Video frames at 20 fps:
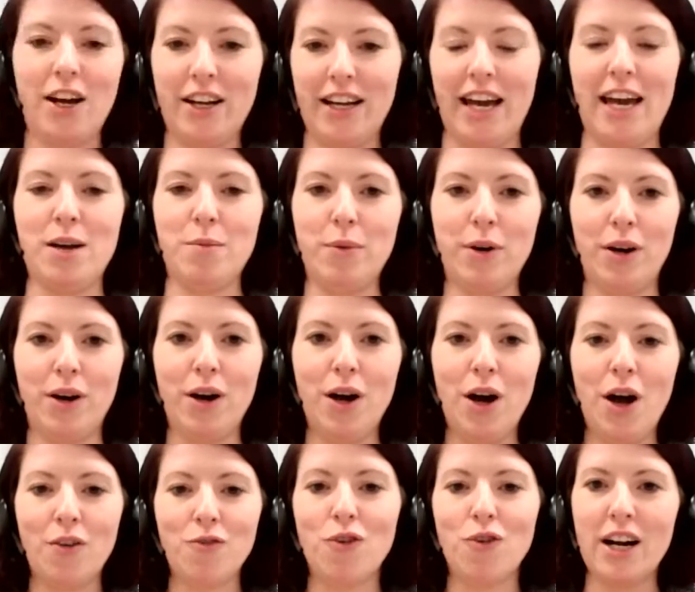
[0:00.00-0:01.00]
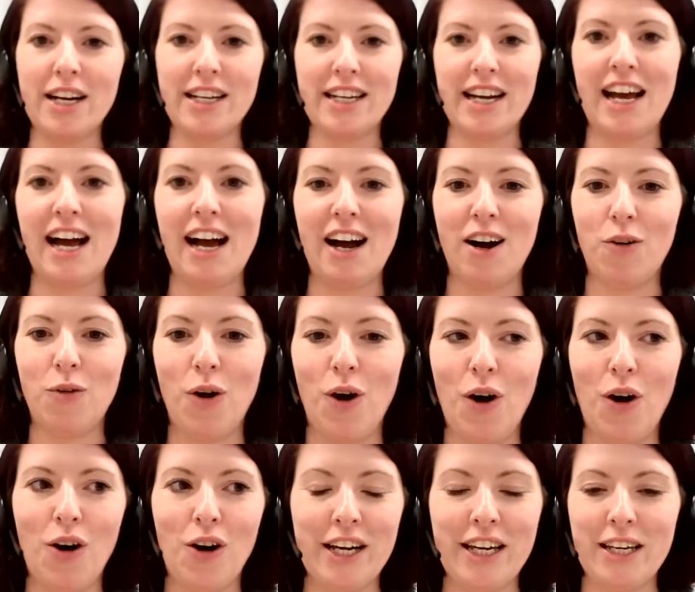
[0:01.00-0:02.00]
okay, but right now
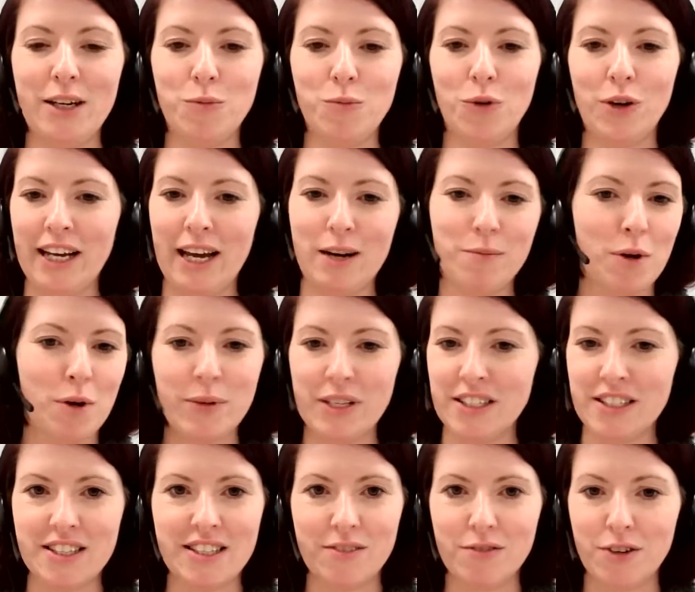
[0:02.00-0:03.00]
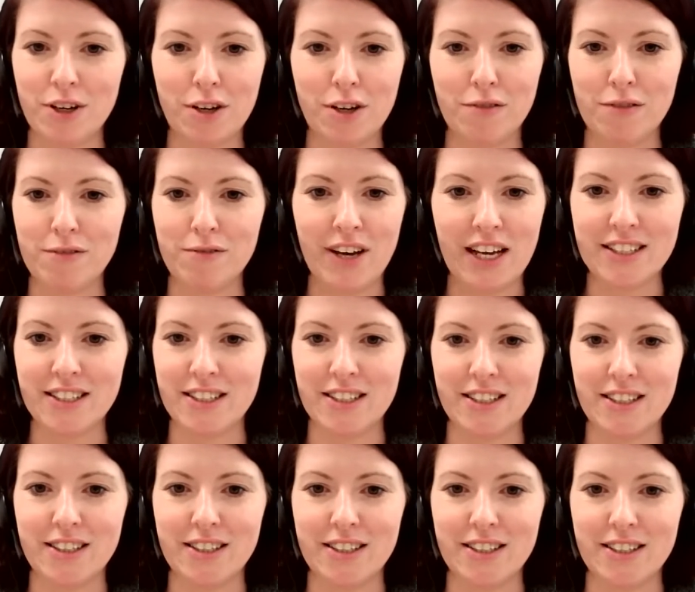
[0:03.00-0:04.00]
I want to get my business in front of
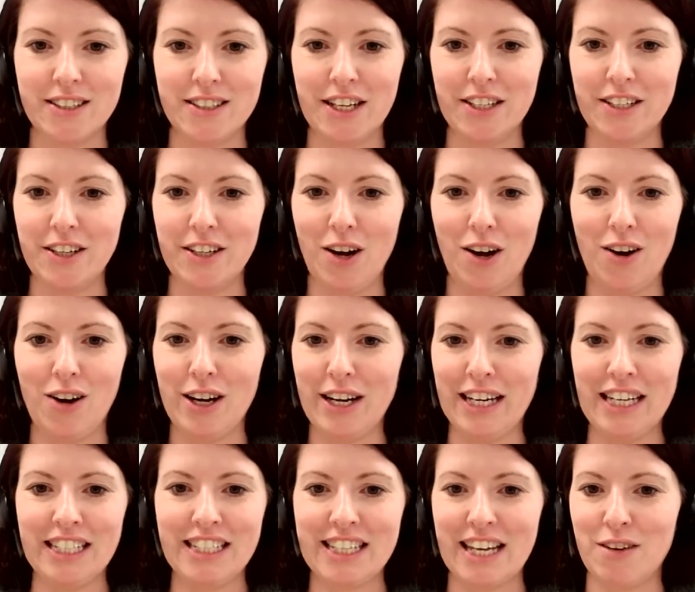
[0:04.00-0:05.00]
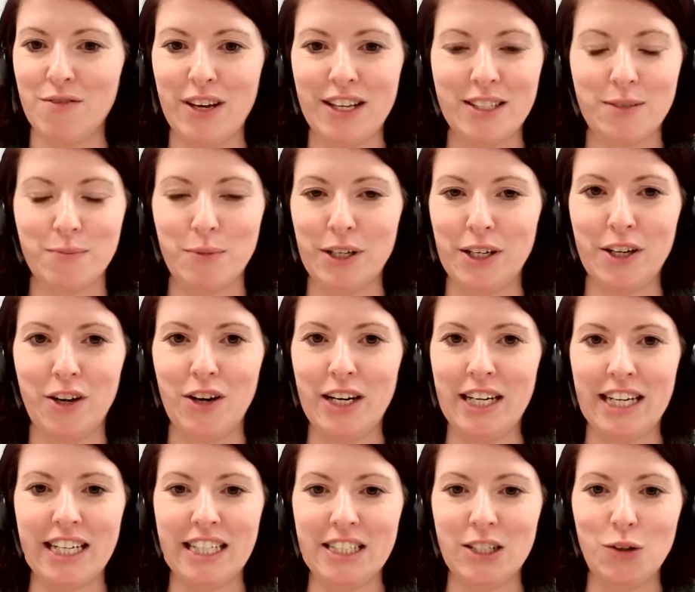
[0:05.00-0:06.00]
investors and I need to get investment and I
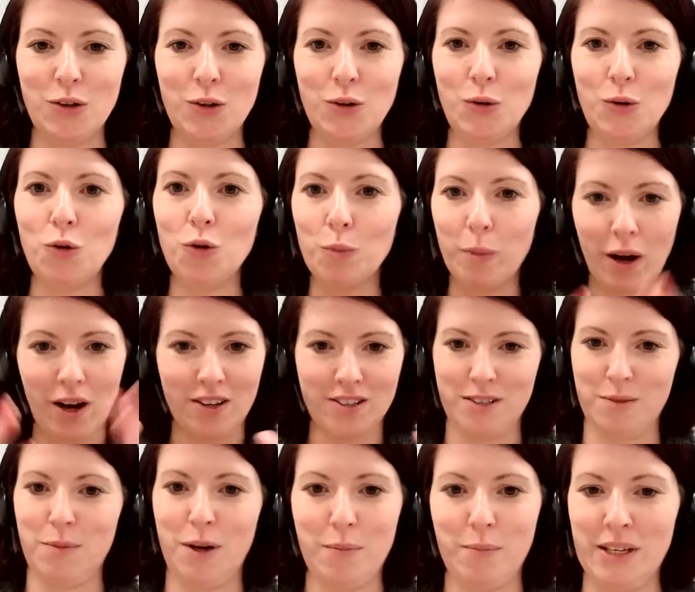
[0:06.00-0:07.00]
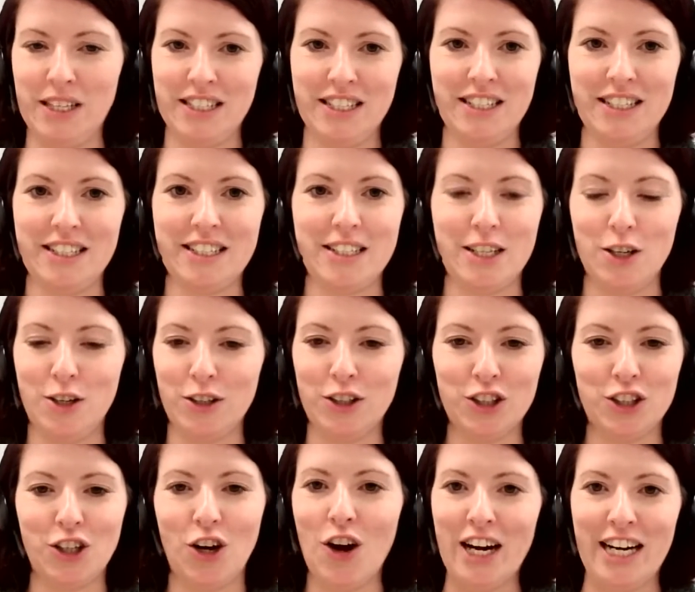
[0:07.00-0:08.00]
need all parts of my business to look
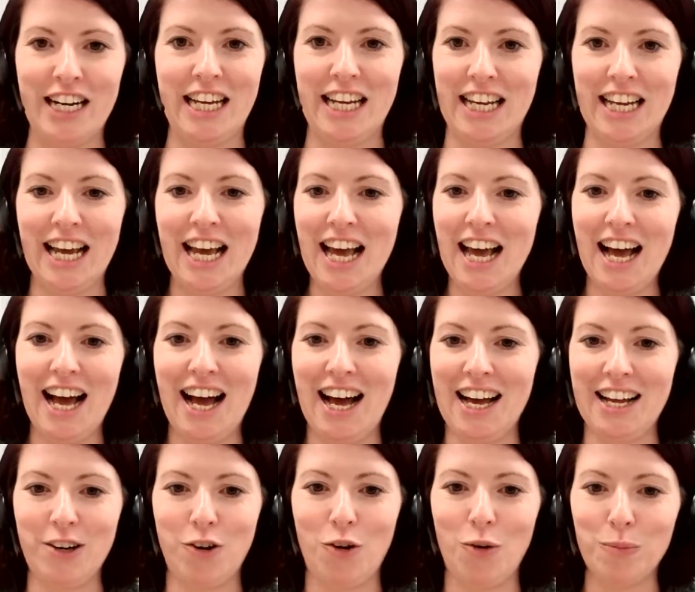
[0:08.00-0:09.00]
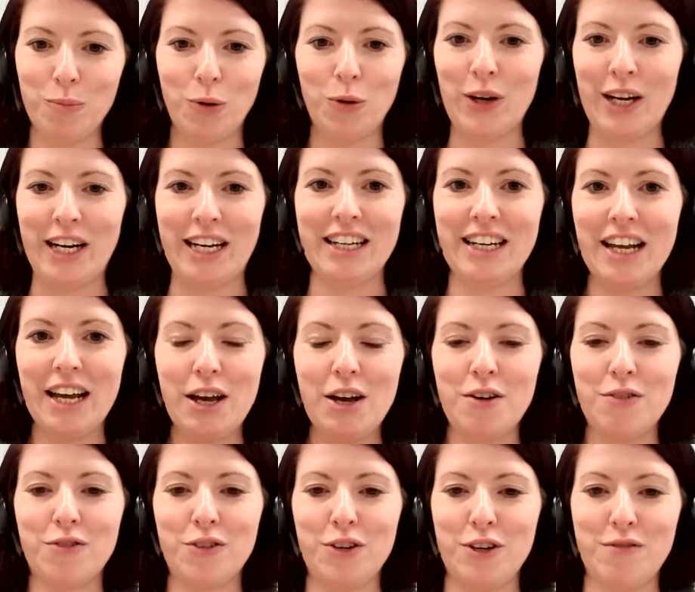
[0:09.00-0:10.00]
shiny and on point
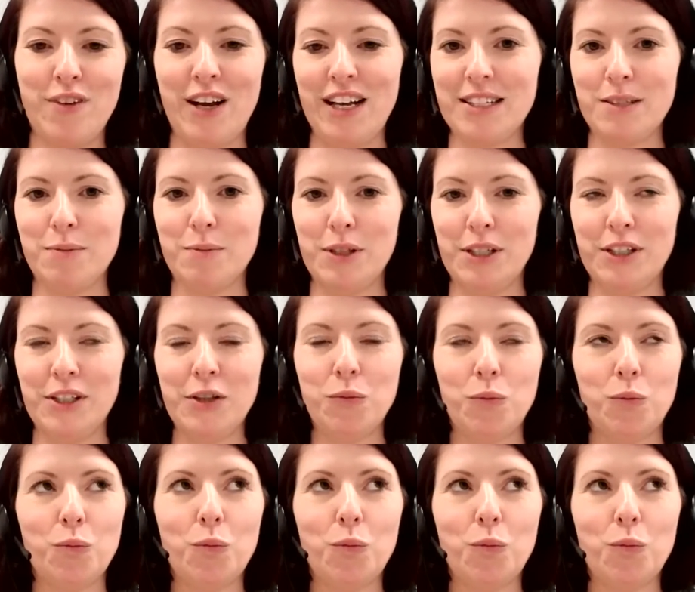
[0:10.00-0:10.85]
for investment.